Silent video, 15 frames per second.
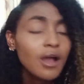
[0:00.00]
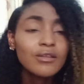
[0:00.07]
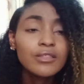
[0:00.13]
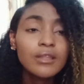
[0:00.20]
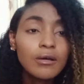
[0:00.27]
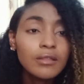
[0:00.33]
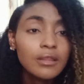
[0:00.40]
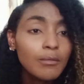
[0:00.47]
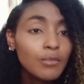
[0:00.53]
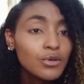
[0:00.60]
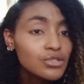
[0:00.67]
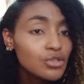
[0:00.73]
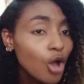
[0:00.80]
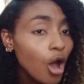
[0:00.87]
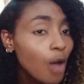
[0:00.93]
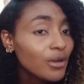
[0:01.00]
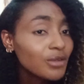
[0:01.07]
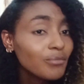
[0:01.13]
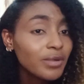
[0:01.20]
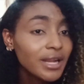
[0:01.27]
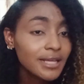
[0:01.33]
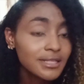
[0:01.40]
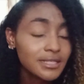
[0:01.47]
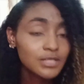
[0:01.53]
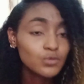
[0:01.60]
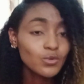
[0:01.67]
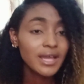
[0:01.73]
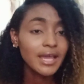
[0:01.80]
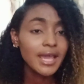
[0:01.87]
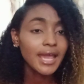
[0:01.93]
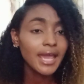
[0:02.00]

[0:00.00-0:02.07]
the, the most common places where